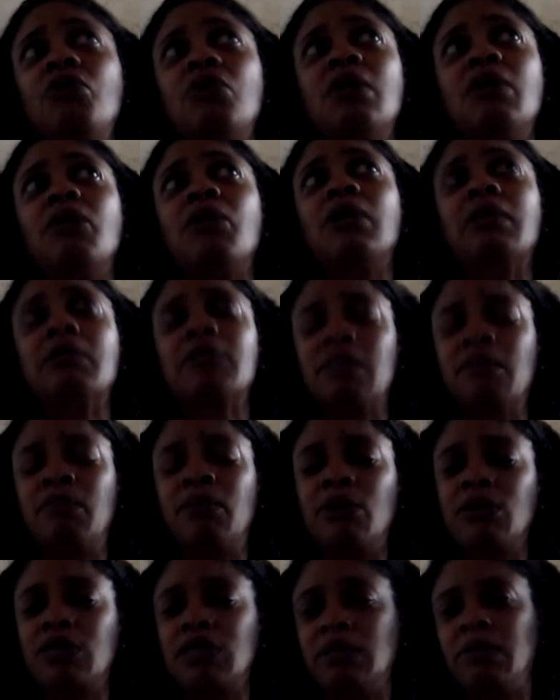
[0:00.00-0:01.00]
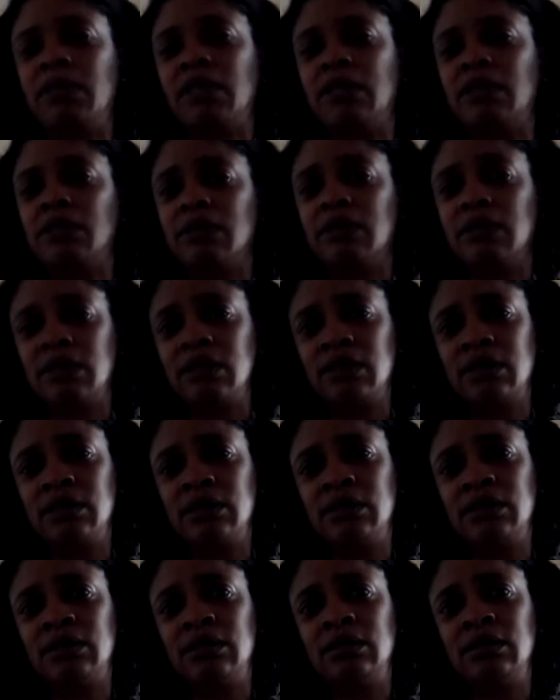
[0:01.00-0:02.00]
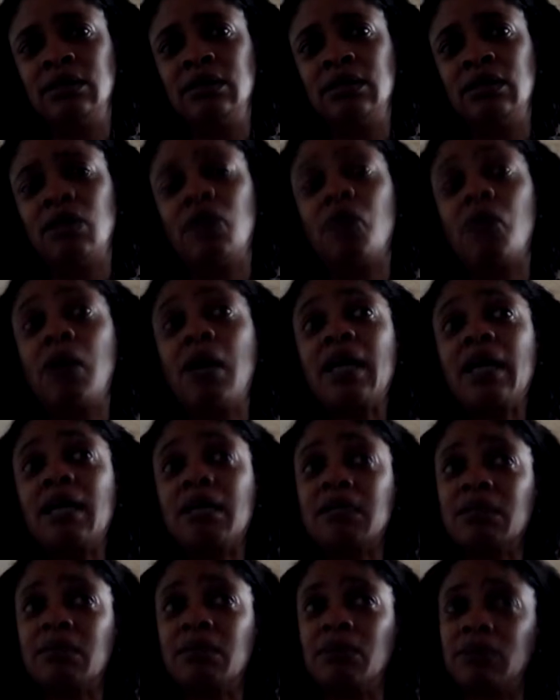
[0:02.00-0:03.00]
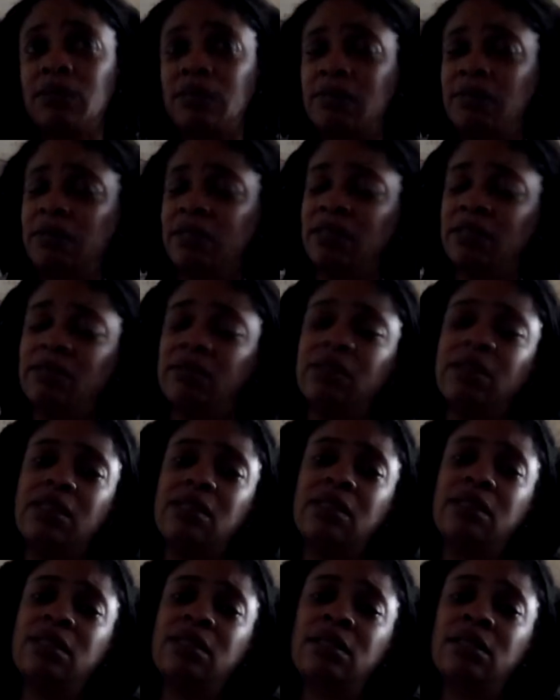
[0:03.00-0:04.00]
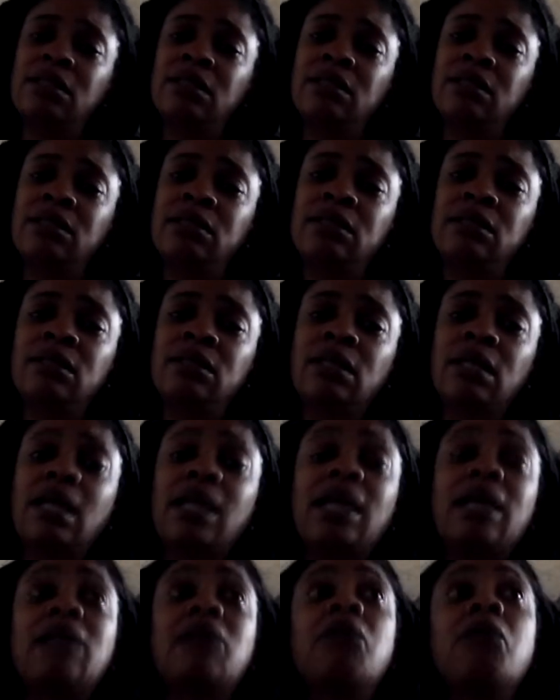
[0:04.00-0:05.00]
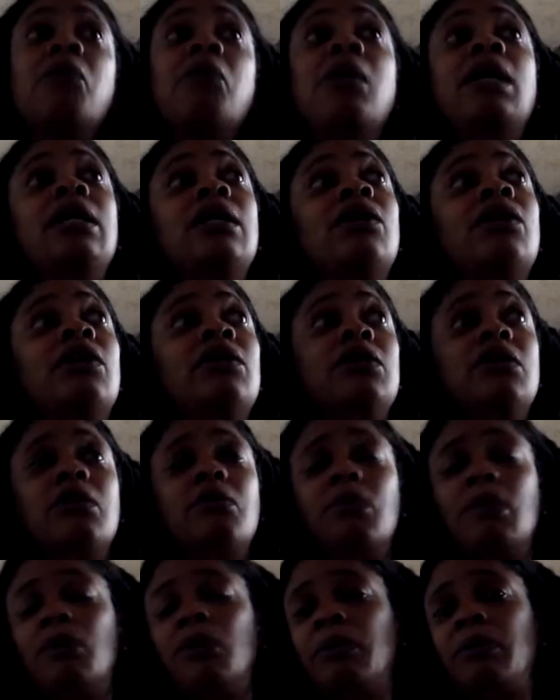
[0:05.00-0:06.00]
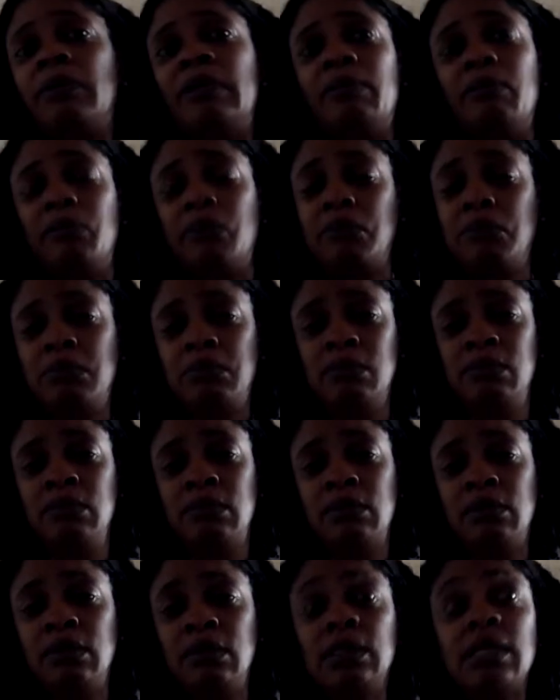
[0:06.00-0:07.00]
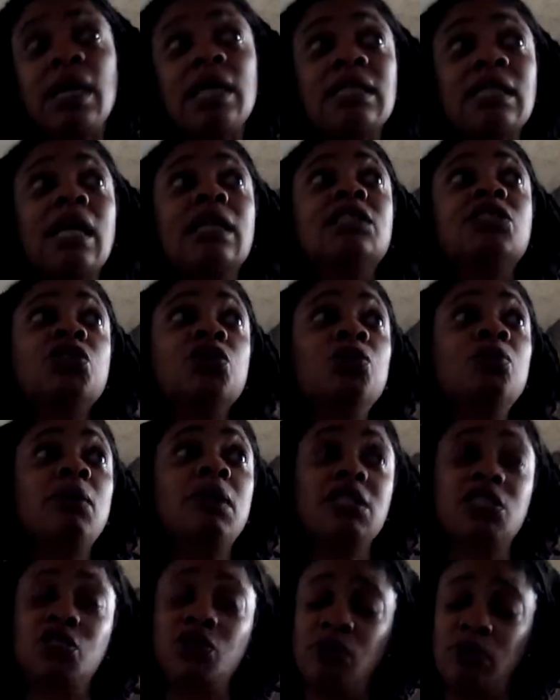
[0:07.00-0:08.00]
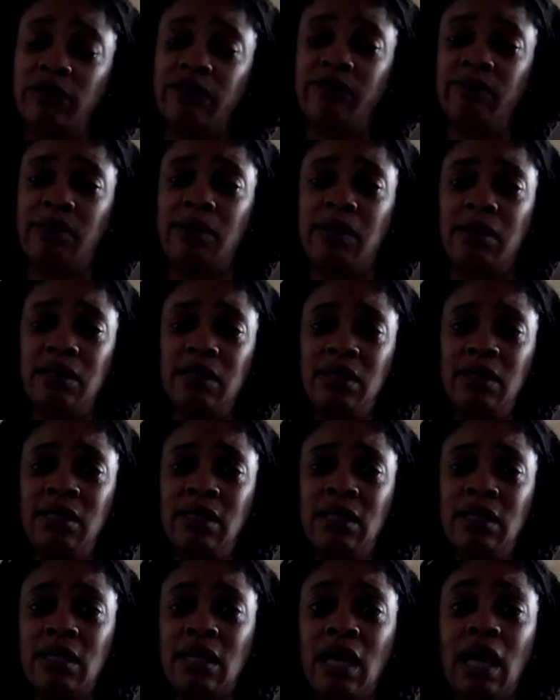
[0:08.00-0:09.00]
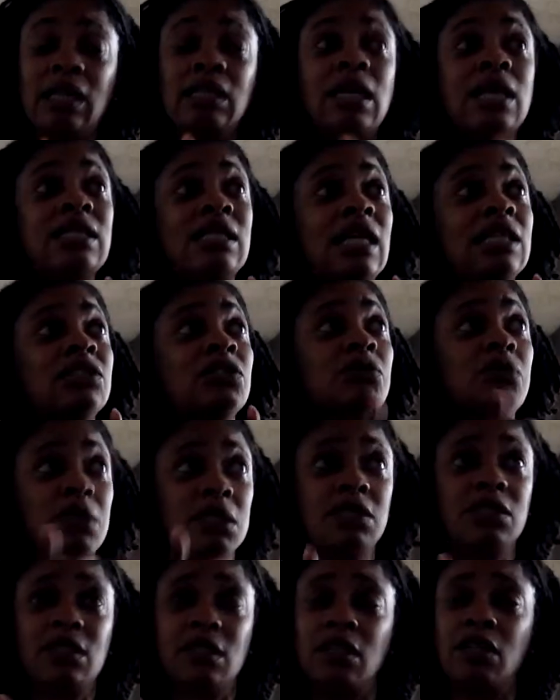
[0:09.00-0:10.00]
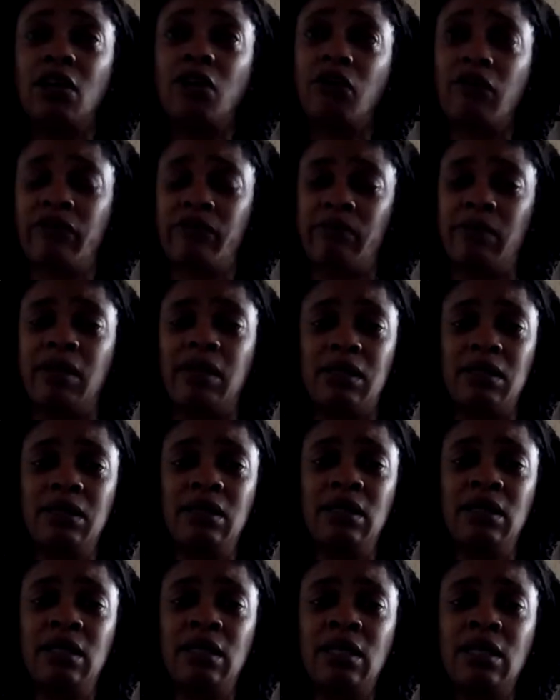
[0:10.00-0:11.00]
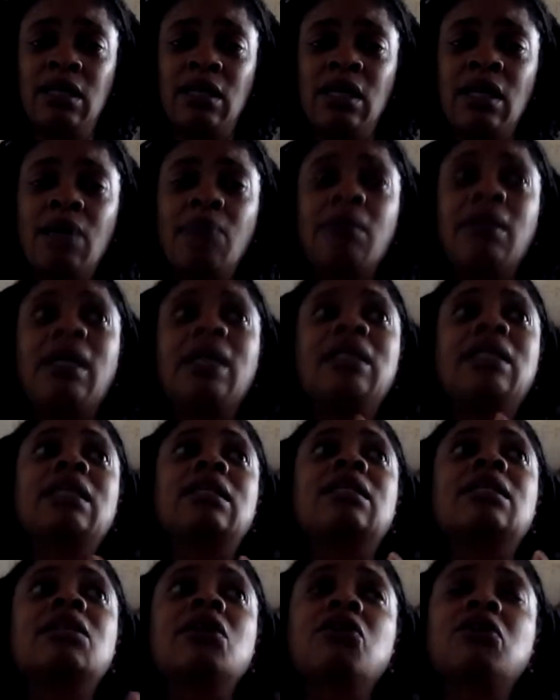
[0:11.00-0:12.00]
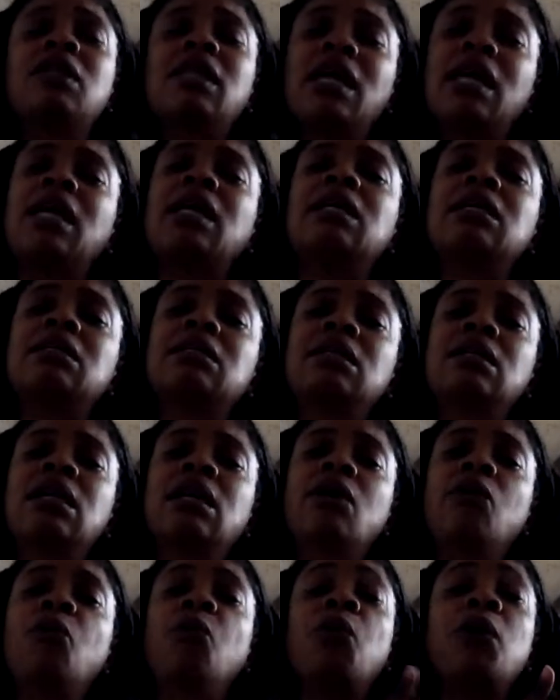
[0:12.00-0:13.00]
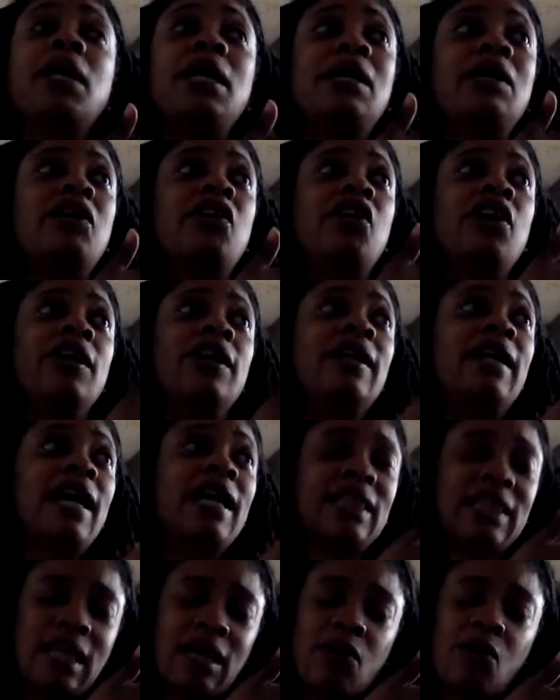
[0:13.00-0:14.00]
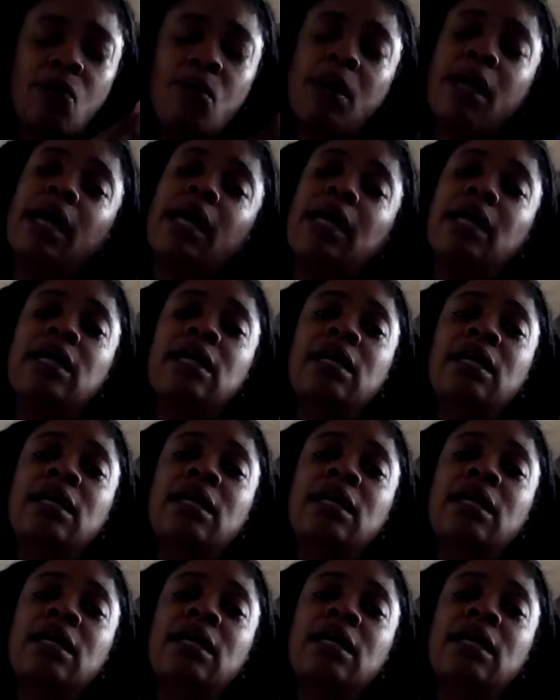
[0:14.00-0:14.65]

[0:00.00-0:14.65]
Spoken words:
and what I'm supposed to be doing, and why I'm supposed to be doing this. And I don't want to hurt no more people. Yes, I do want you with me. I guess I do want you to go with me. But I need to know that we connect that way